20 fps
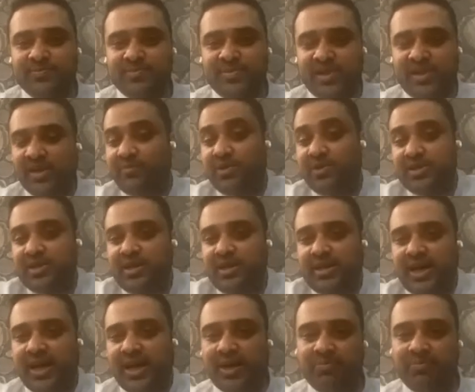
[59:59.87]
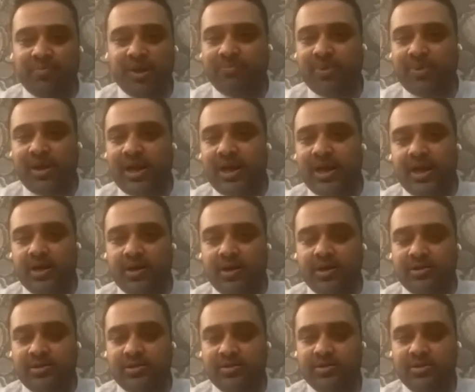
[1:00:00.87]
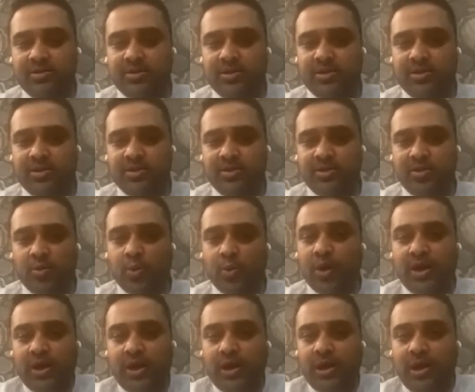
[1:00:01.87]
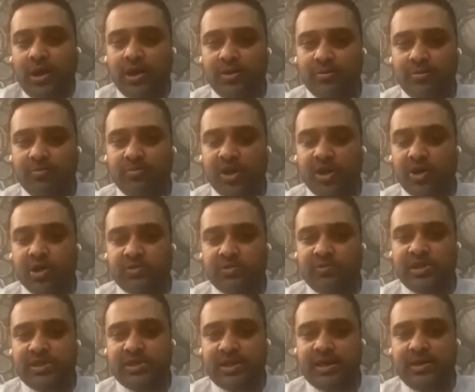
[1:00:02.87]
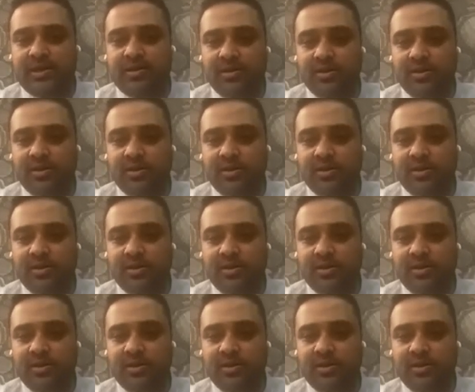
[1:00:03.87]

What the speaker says: There was a time people like us were killed because we said,